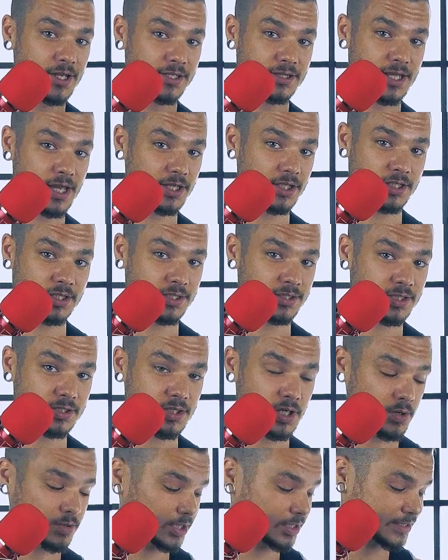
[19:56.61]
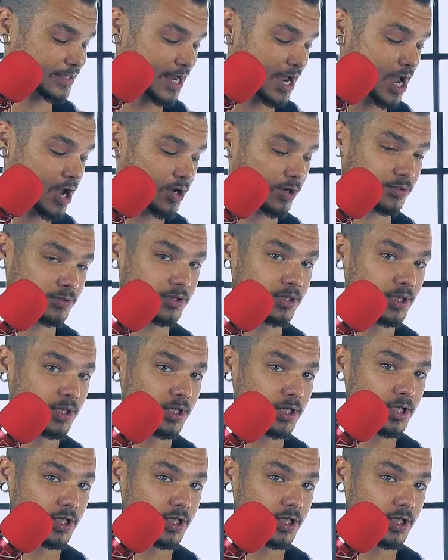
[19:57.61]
that you need to tone it down,